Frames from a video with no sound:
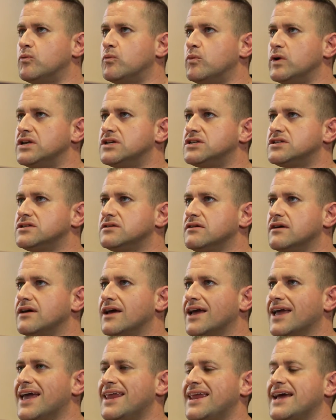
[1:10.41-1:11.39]
which
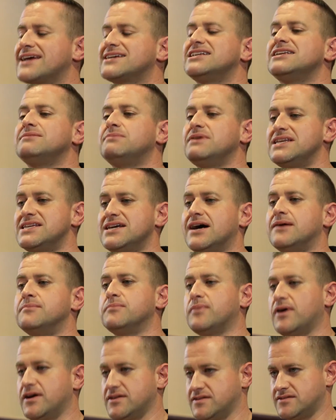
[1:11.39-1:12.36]
can actually be done
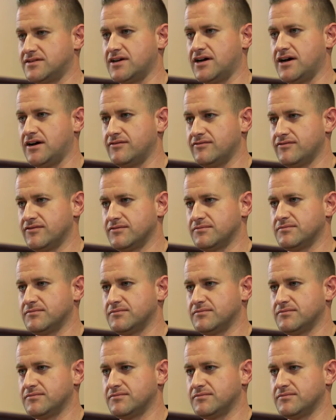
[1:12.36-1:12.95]
by staff.